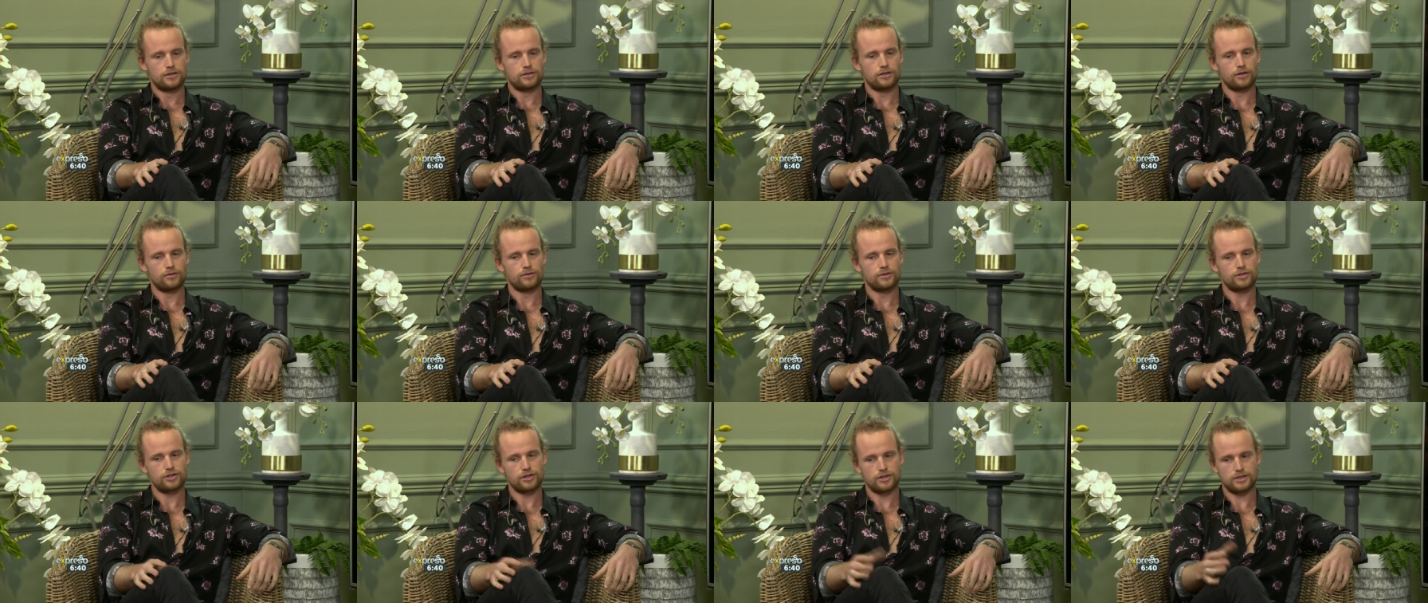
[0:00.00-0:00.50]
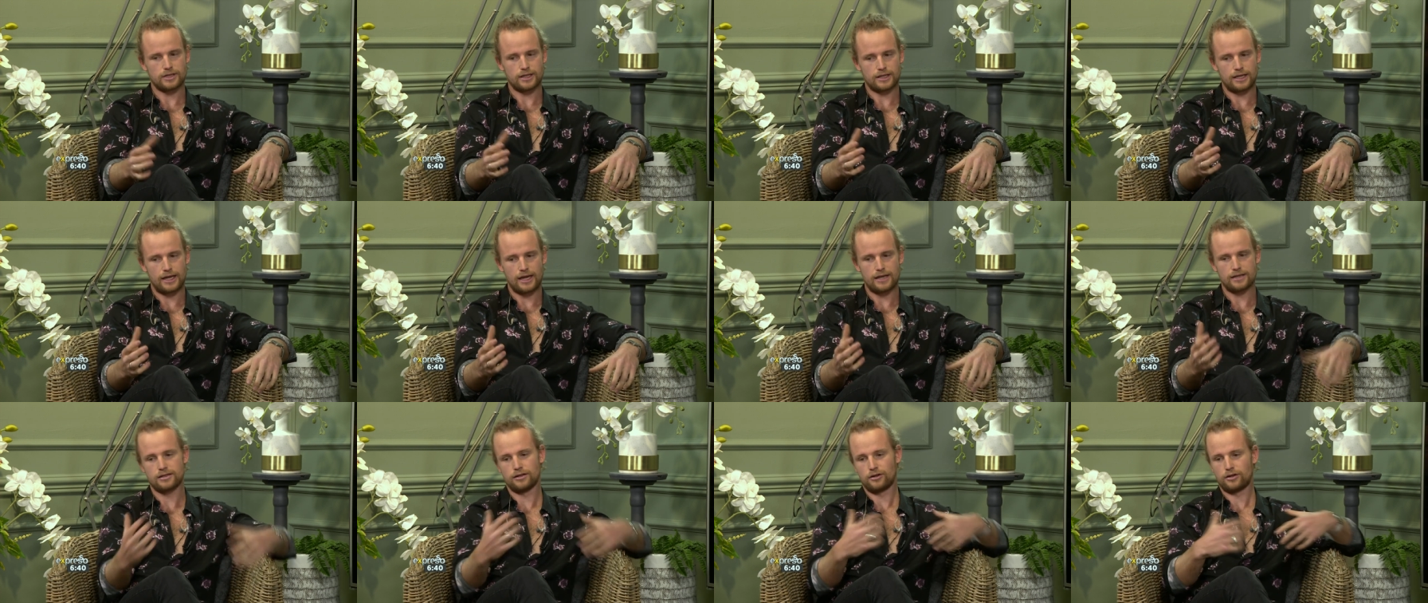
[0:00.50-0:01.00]
So it was just a
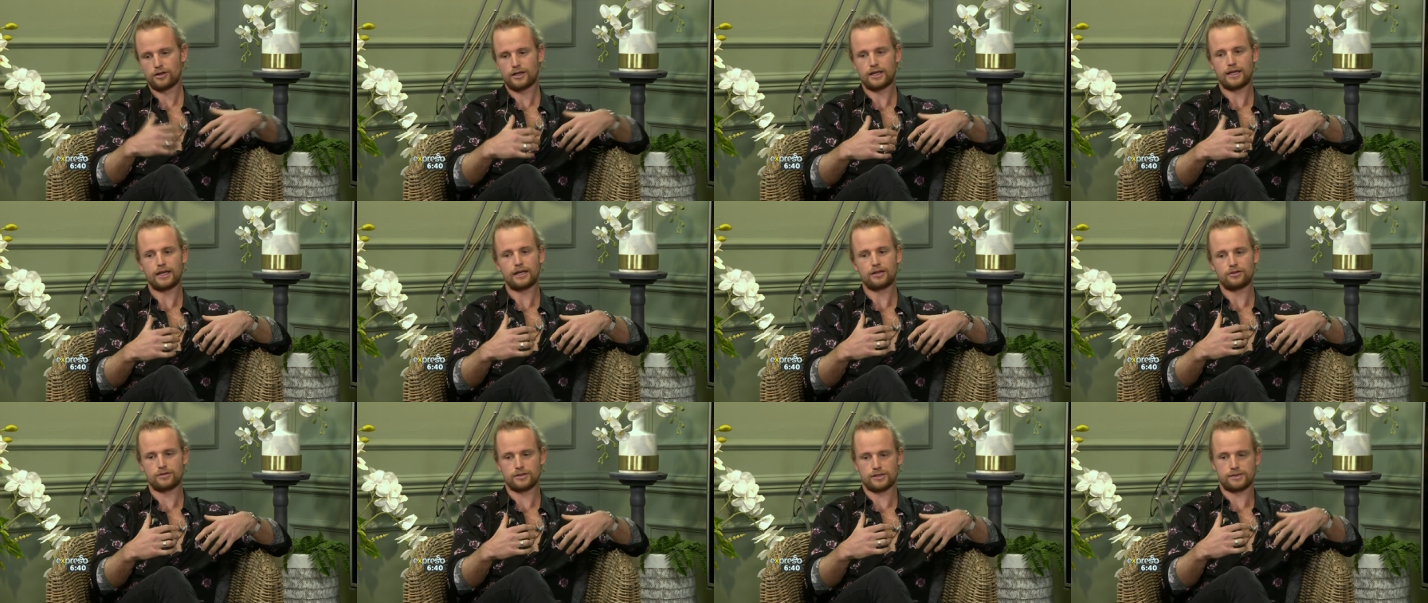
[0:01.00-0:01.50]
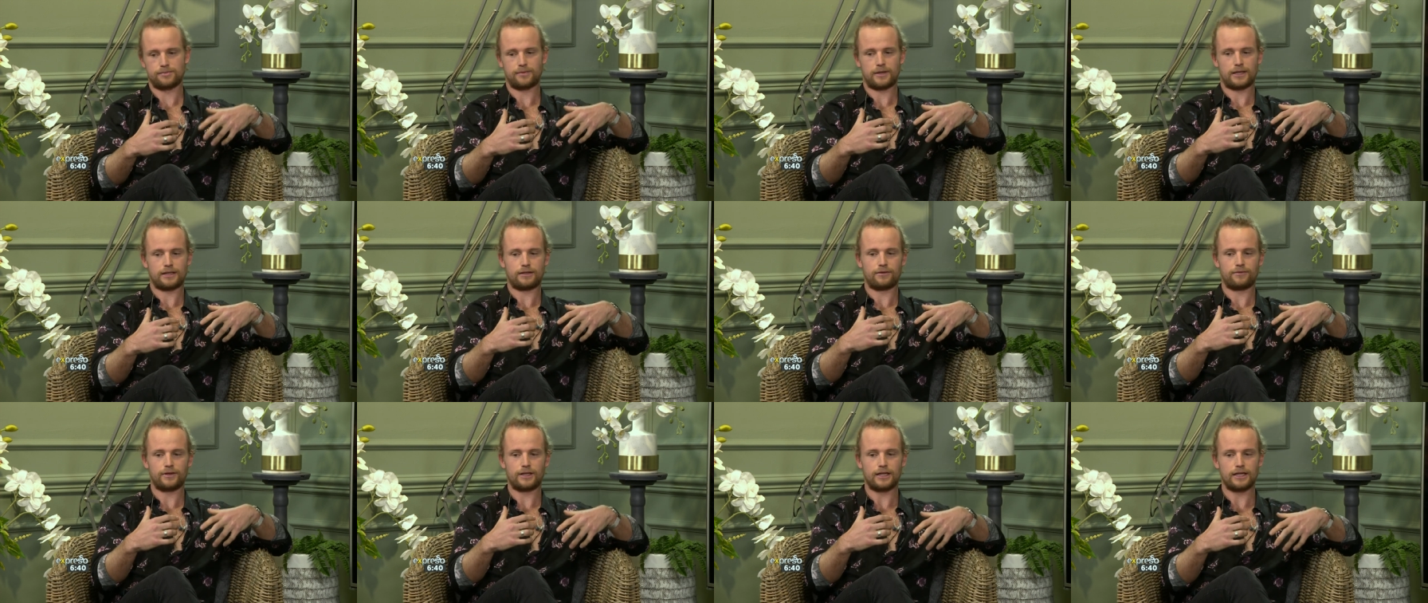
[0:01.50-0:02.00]
case of looking
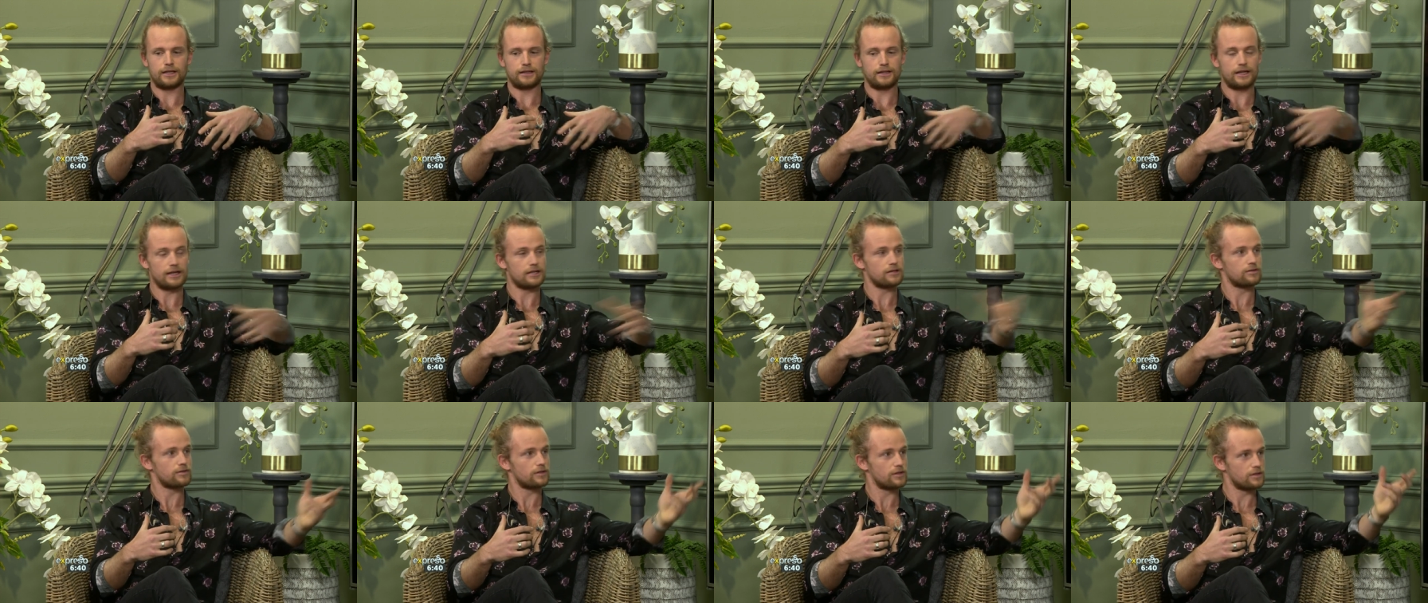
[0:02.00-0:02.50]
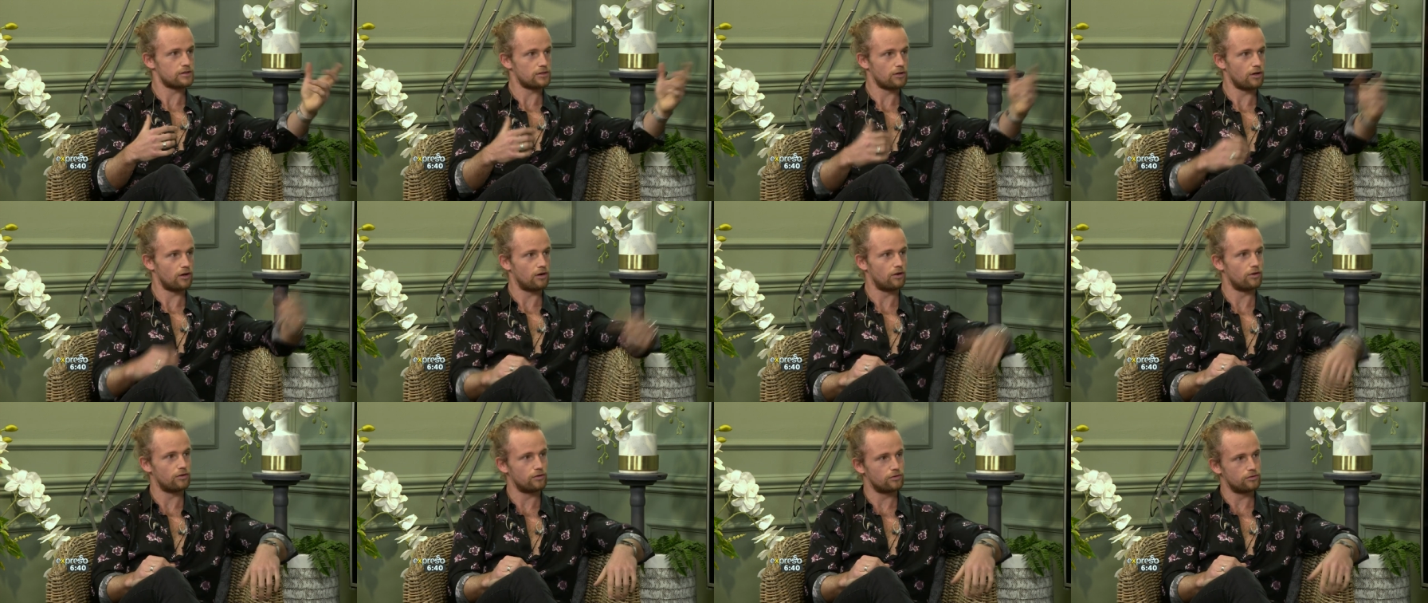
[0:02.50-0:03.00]
introspectively, and that's what this
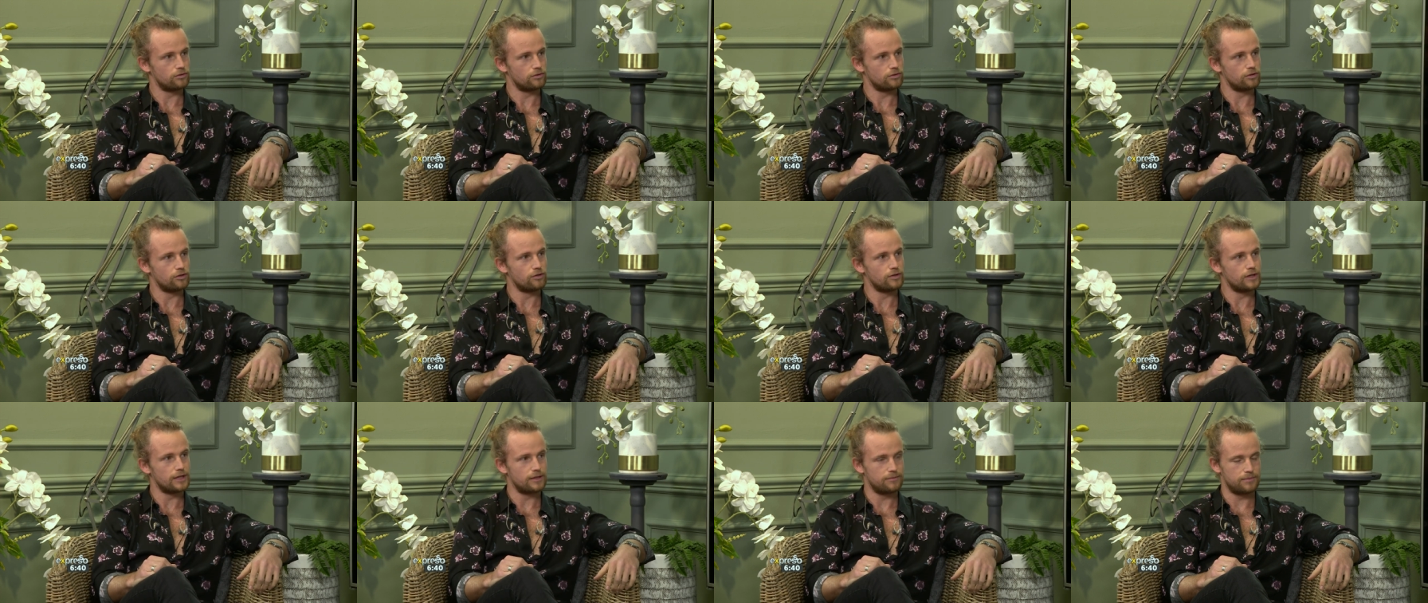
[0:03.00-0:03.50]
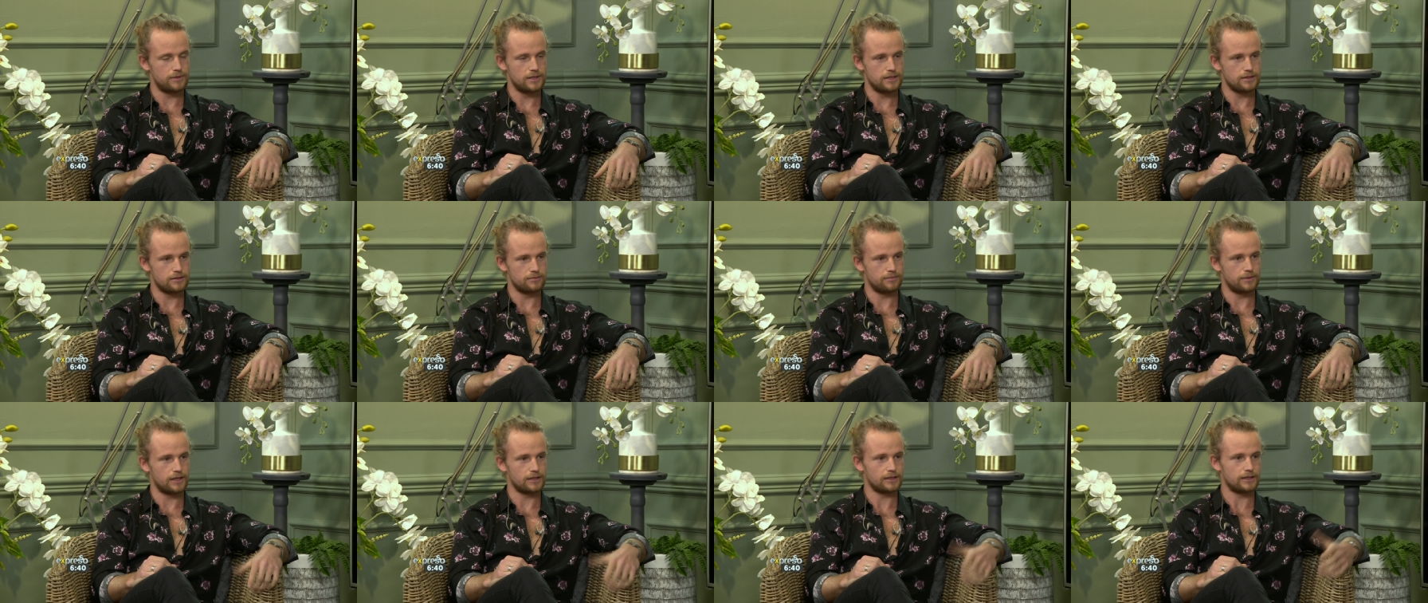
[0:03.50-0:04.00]
whole new E
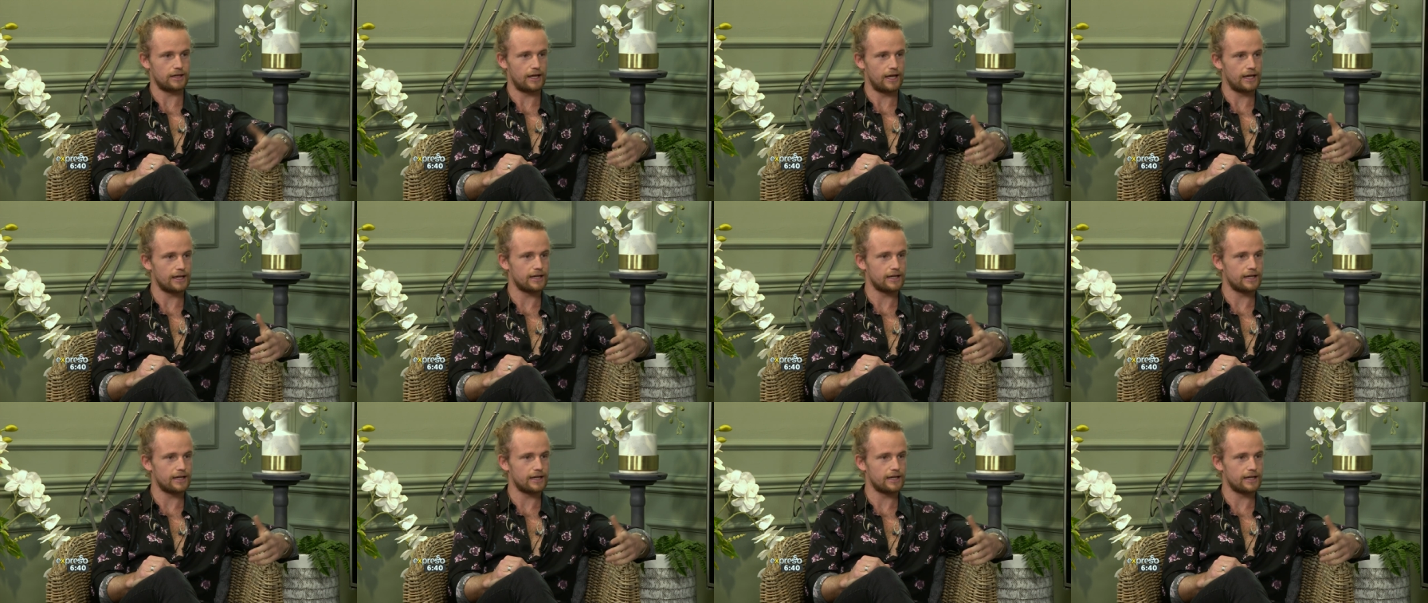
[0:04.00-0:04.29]
P is about,